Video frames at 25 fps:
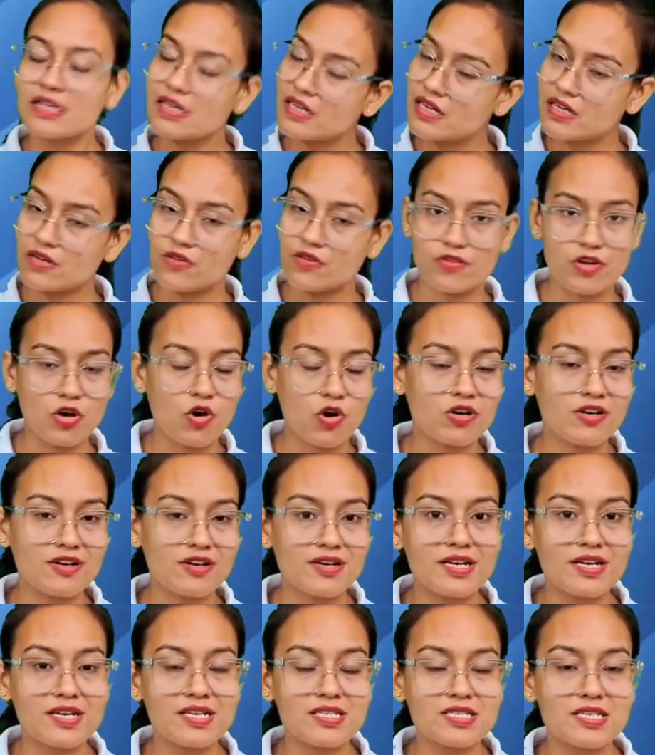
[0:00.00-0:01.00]
We already
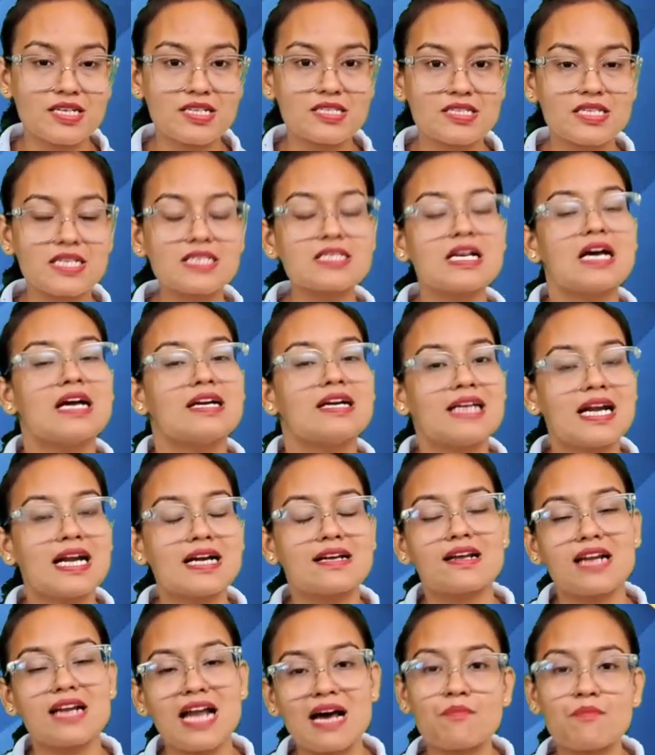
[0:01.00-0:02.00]
discussed this, that
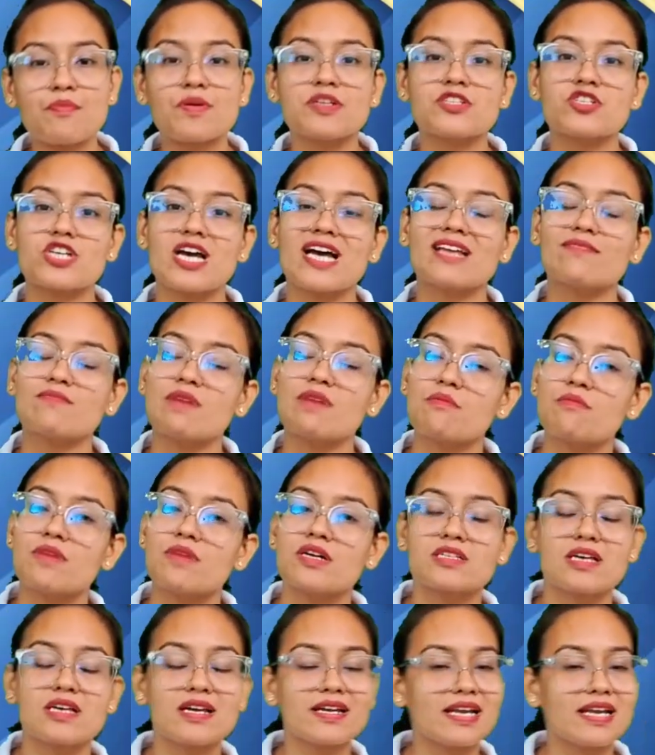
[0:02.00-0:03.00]
Gram Panchayat members are
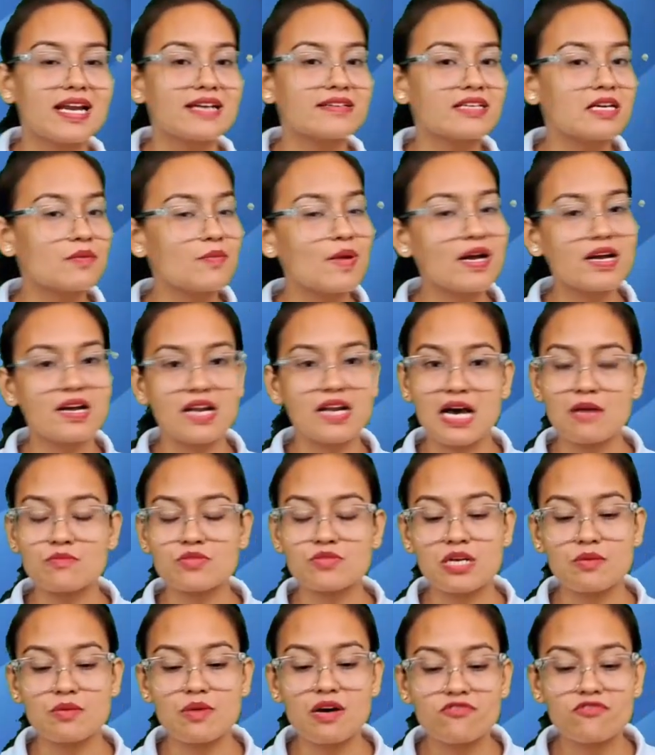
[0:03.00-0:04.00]
elected by Gram
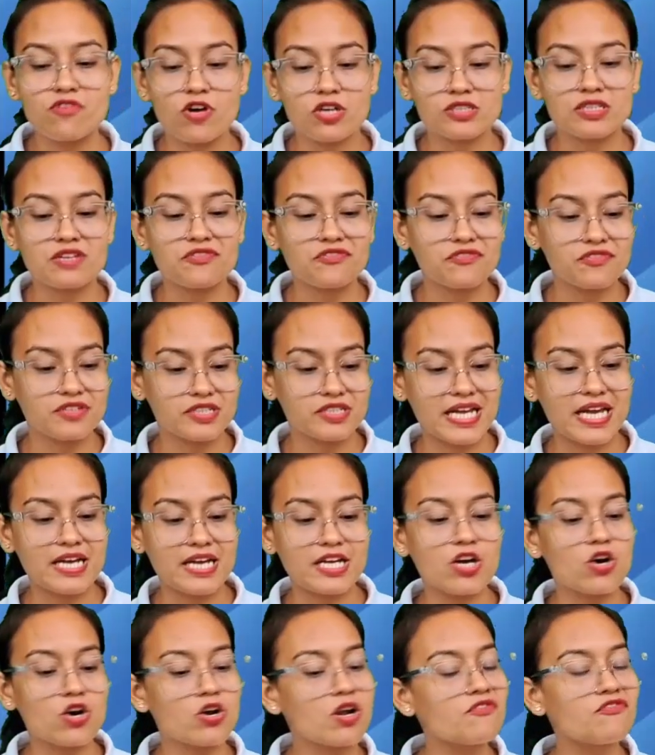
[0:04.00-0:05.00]
Sabha for the tenure
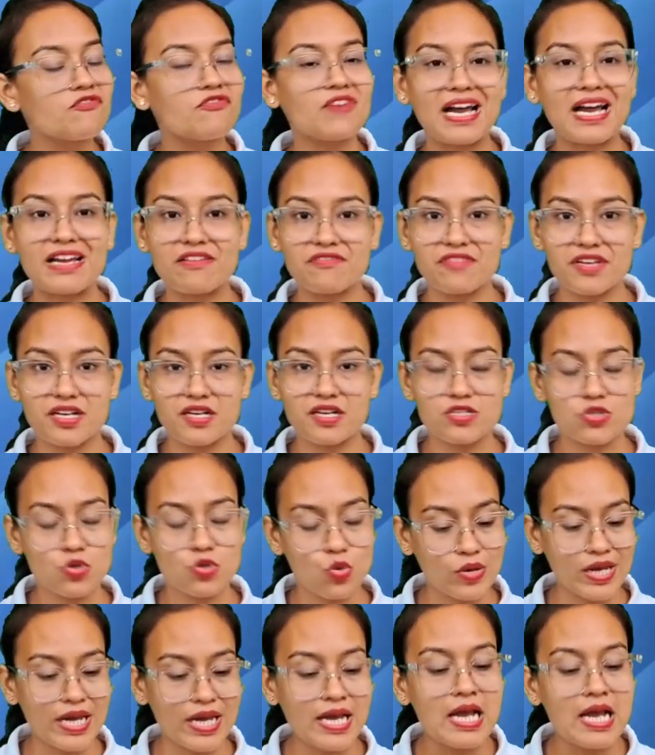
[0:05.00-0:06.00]
of 5 years.
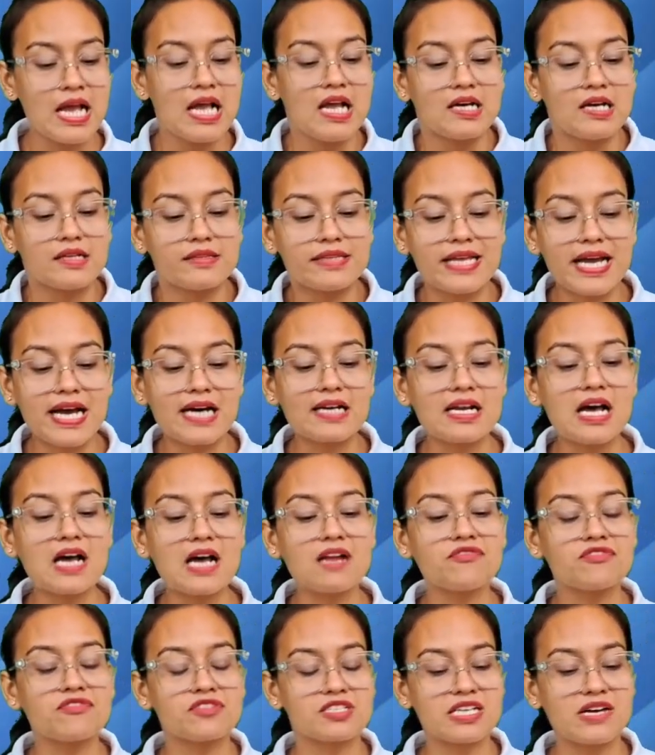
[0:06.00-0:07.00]
Okay, there are
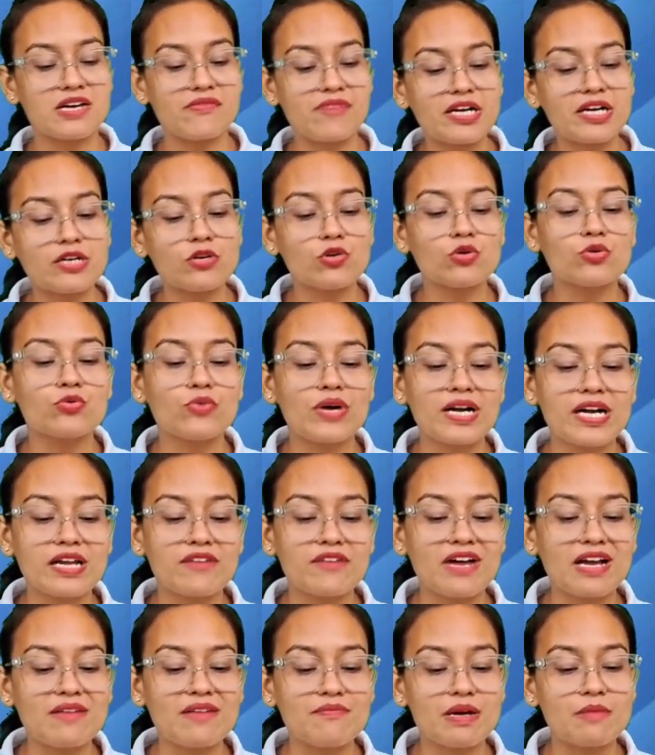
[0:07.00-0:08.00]
7 to 25
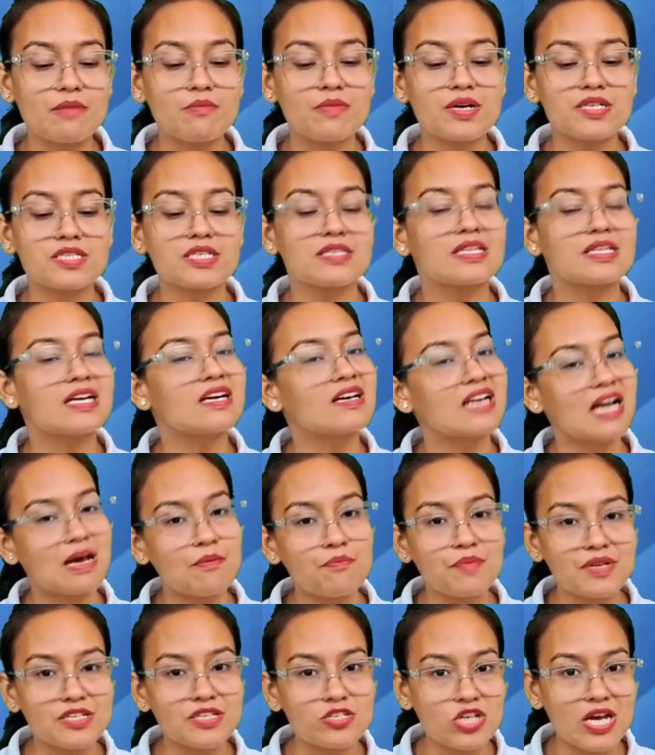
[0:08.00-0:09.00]
members in the Gram
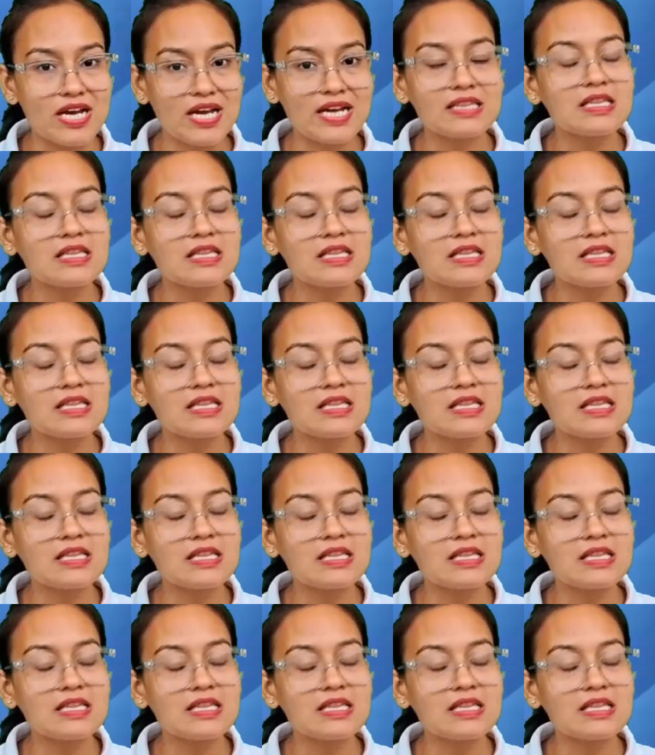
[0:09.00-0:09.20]
Panchayat.